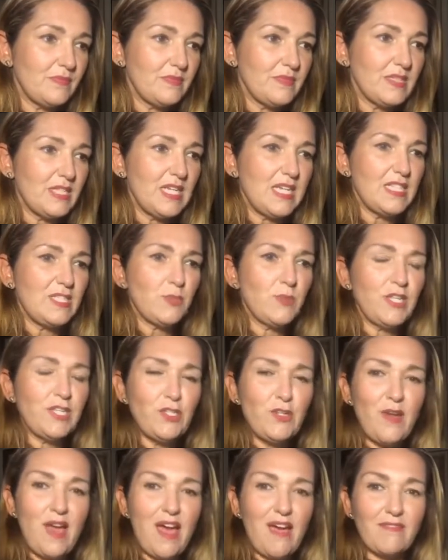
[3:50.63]
it's when
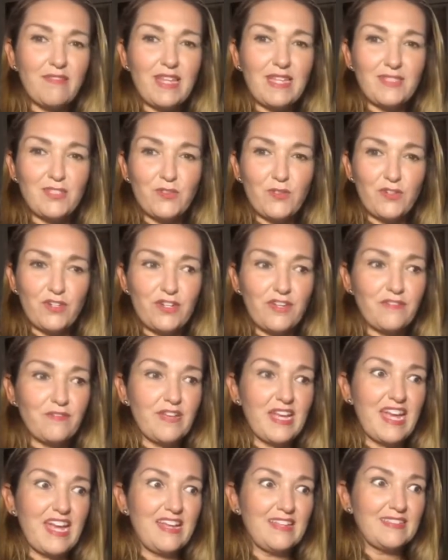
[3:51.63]
you have that sort of
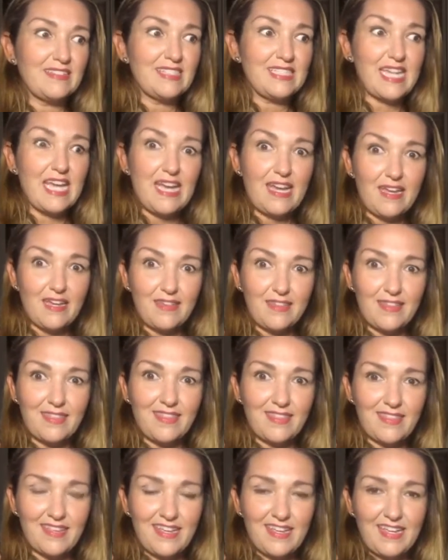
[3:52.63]
death.
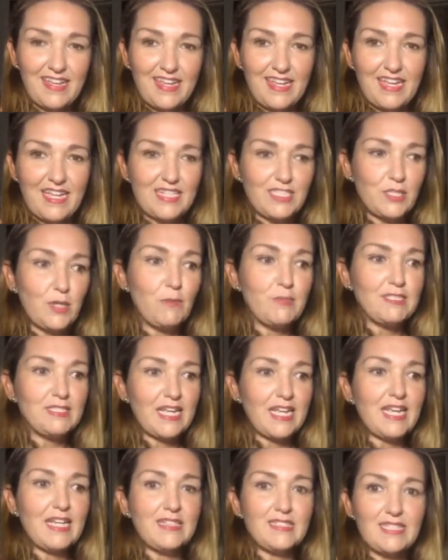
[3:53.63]
It's almost
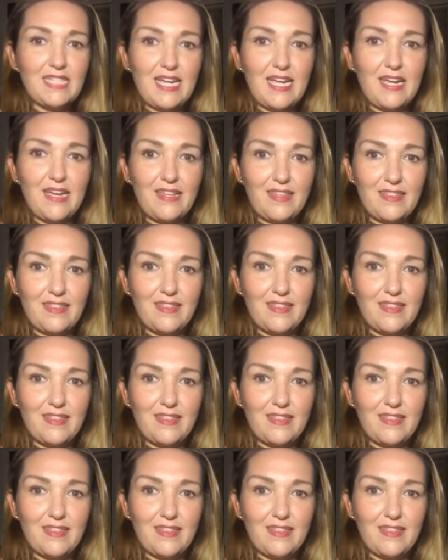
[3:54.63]
like a death,